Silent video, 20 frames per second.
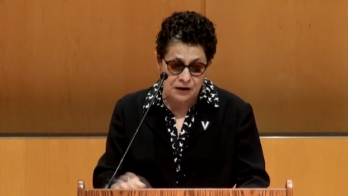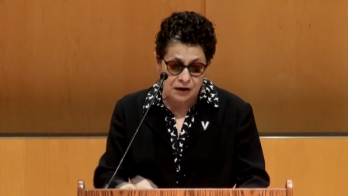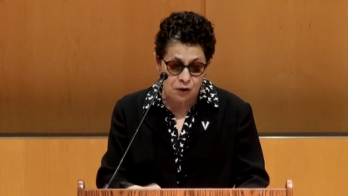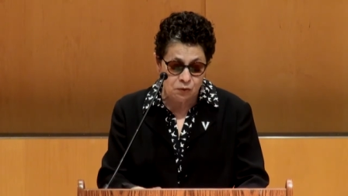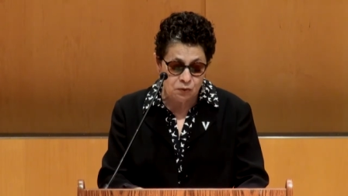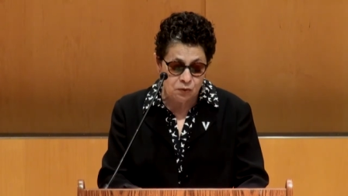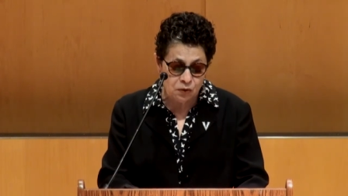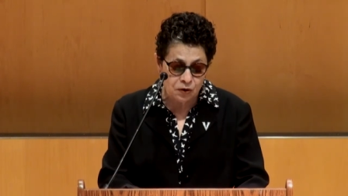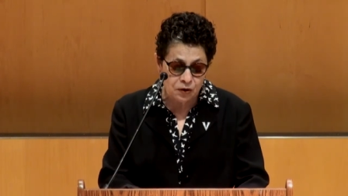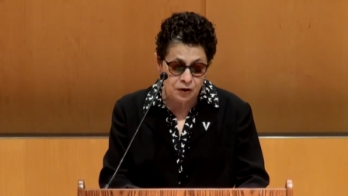
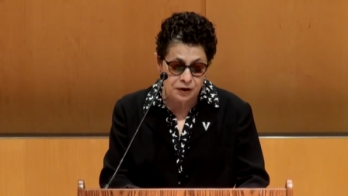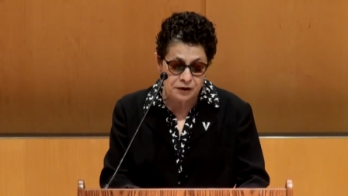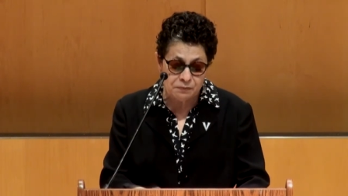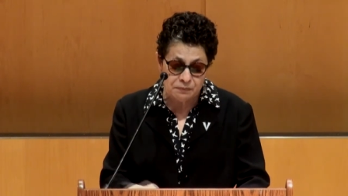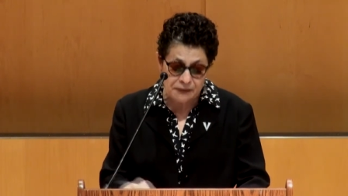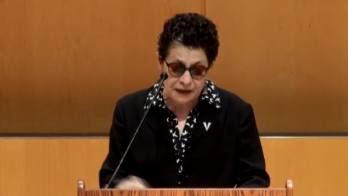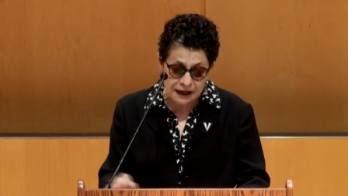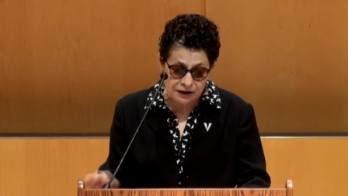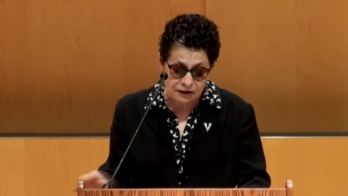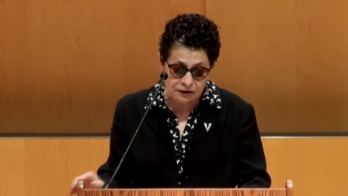Award
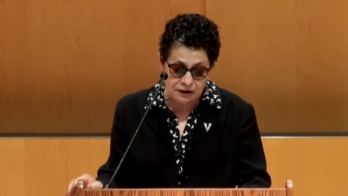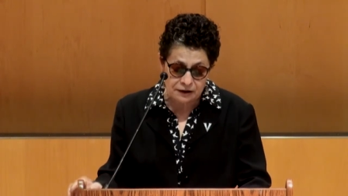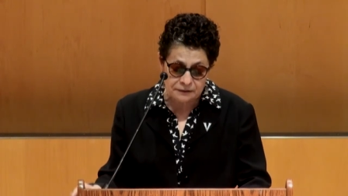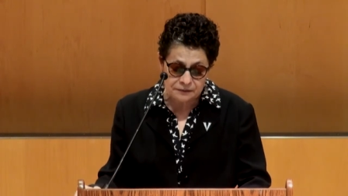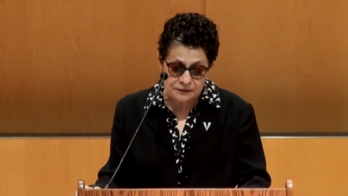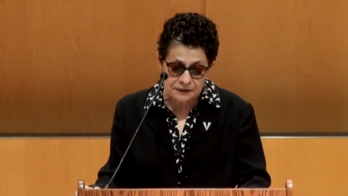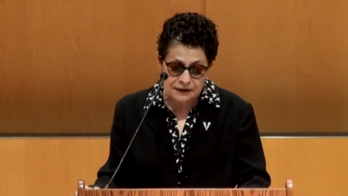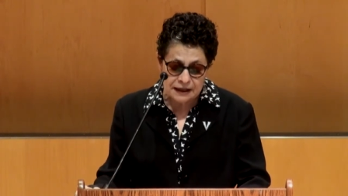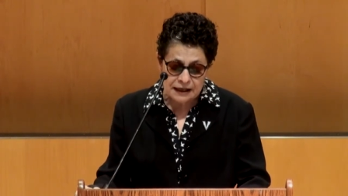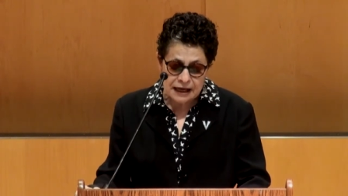
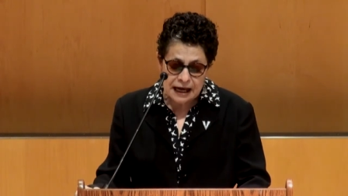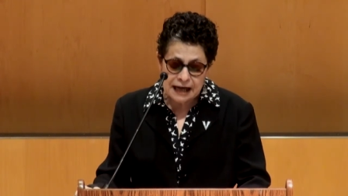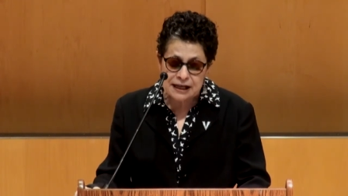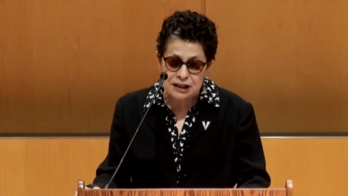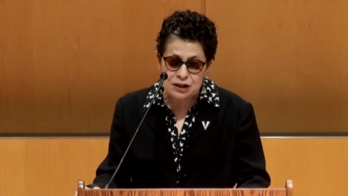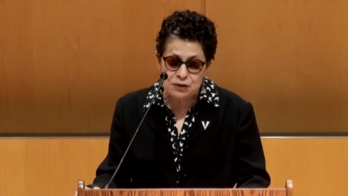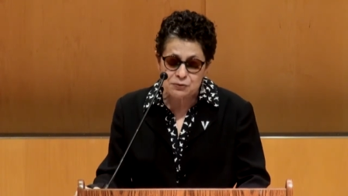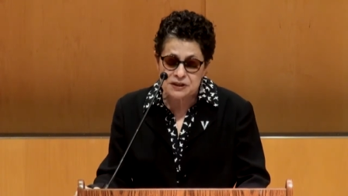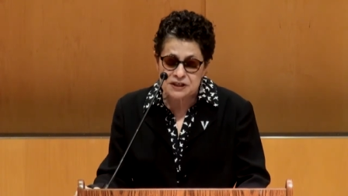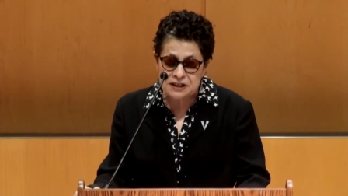Medal, and
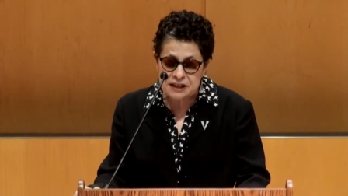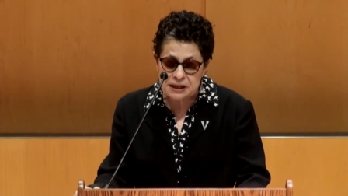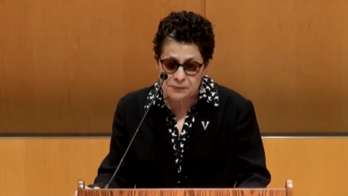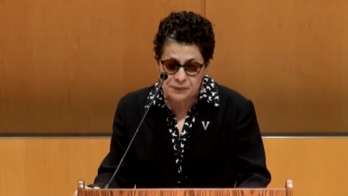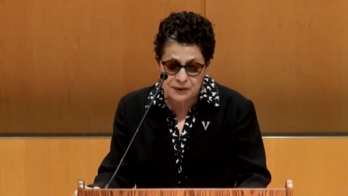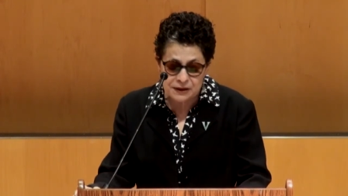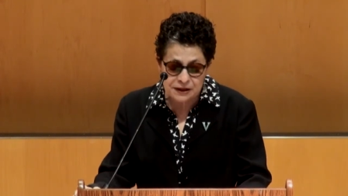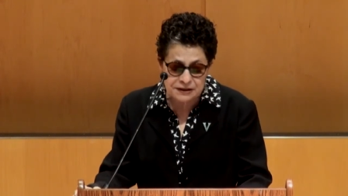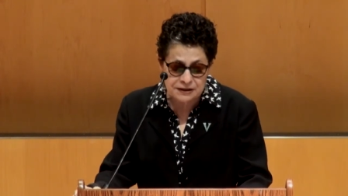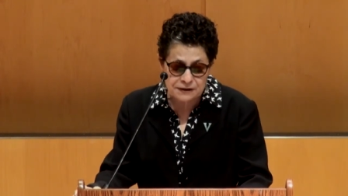is a
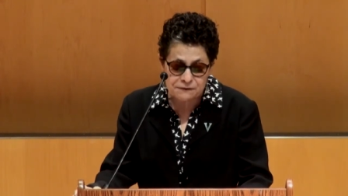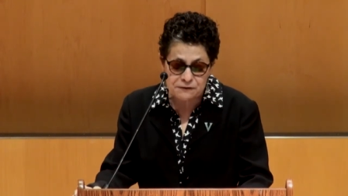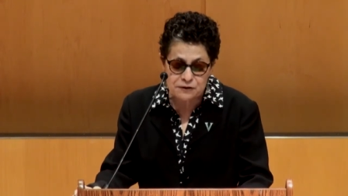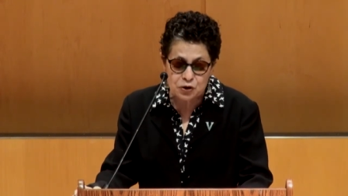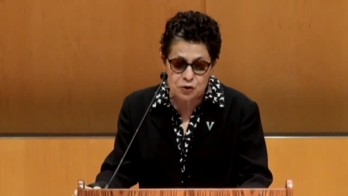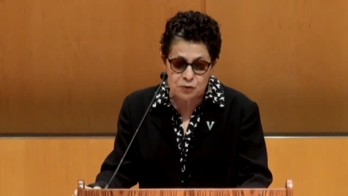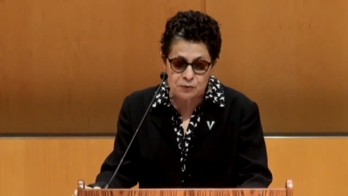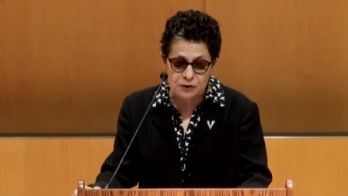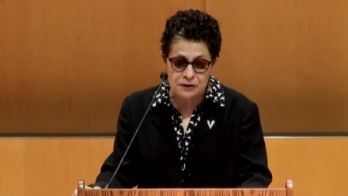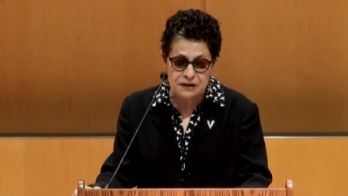recipient of
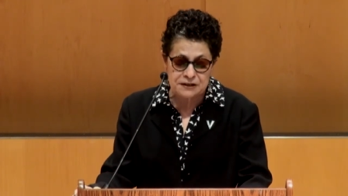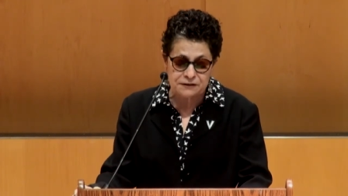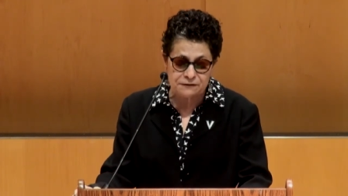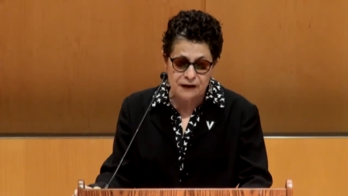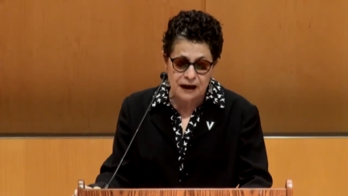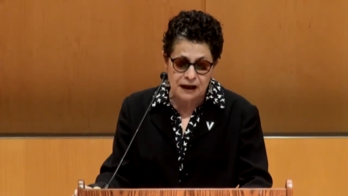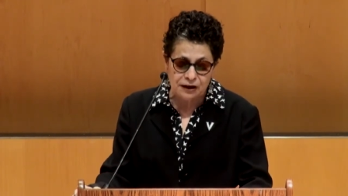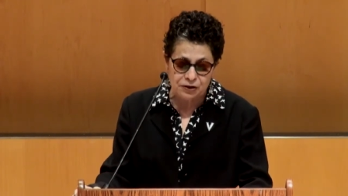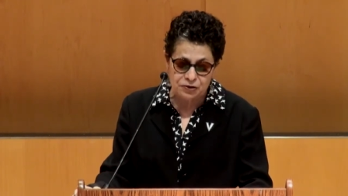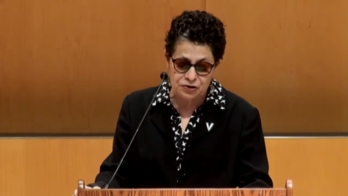numerous
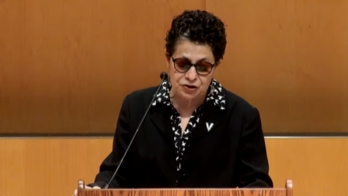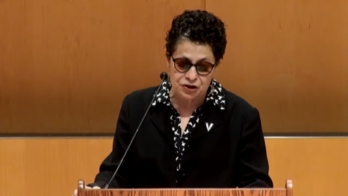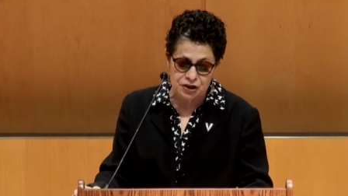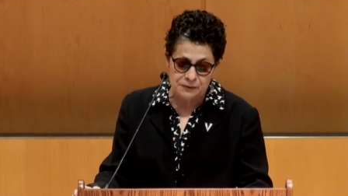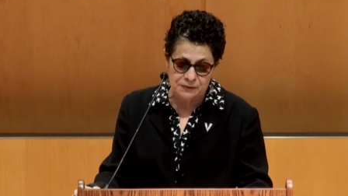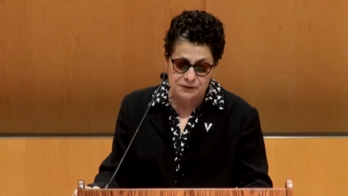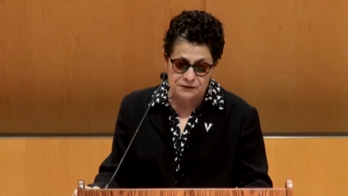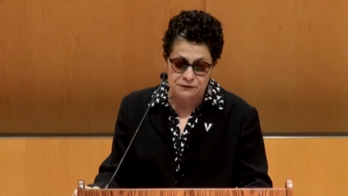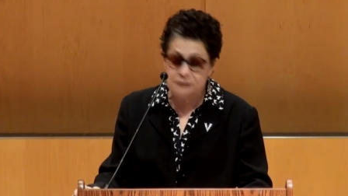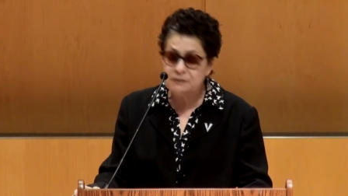
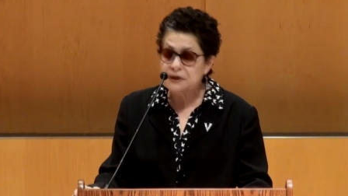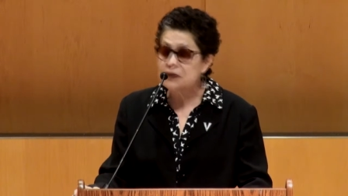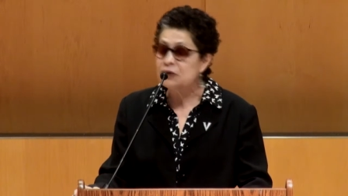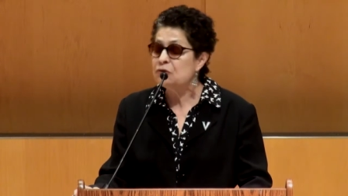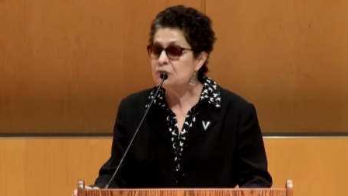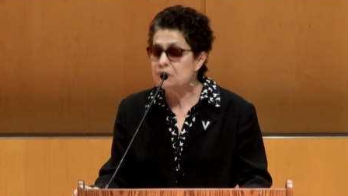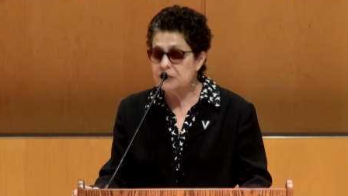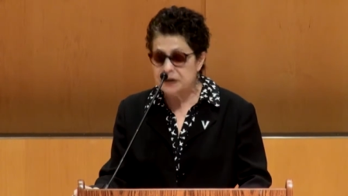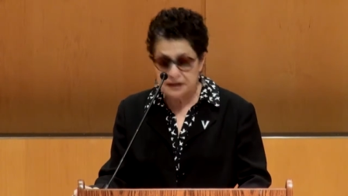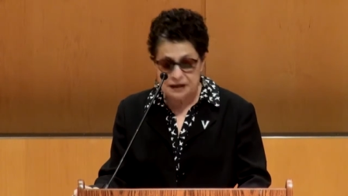fellowships from the
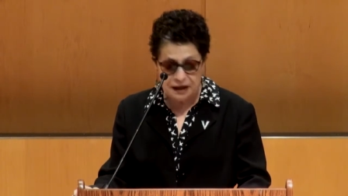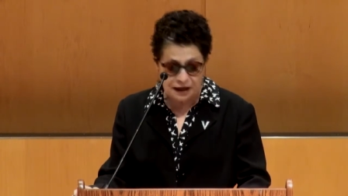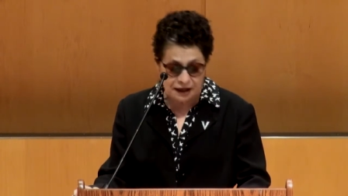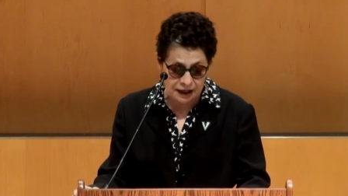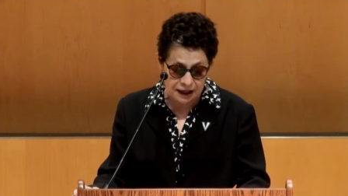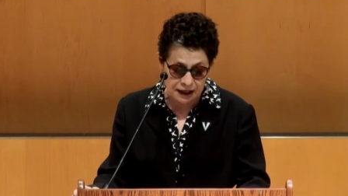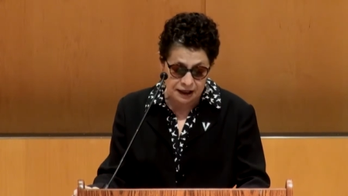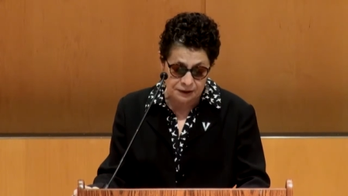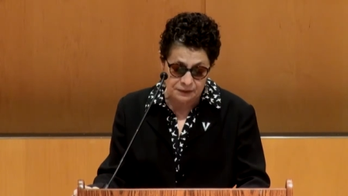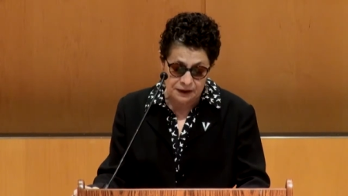
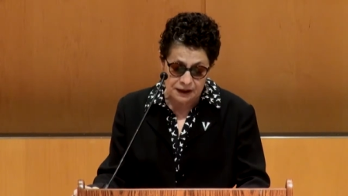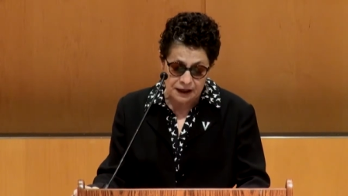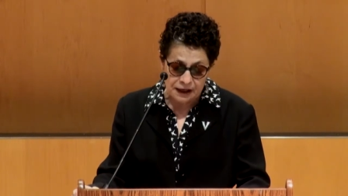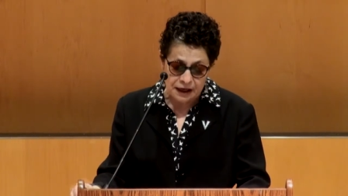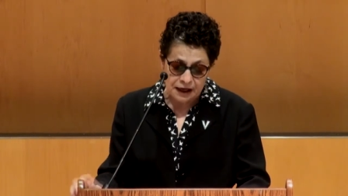Guggenheim